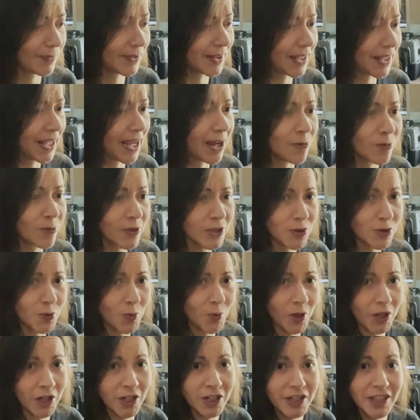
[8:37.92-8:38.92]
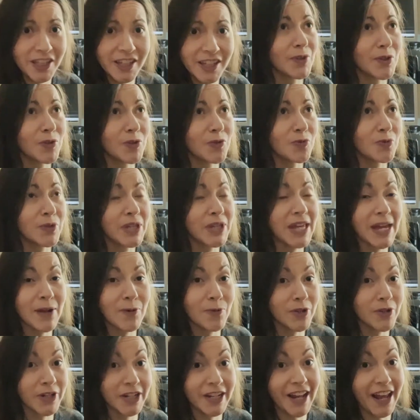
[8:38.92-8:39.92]
I went to work. We
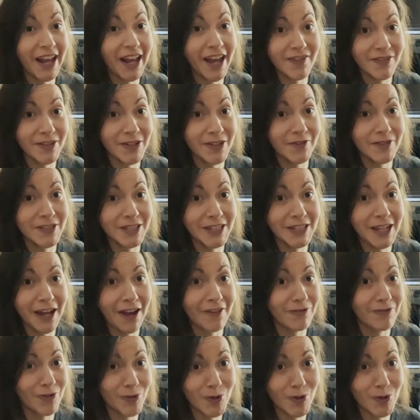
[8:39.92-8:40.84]
were gonna have enough staff.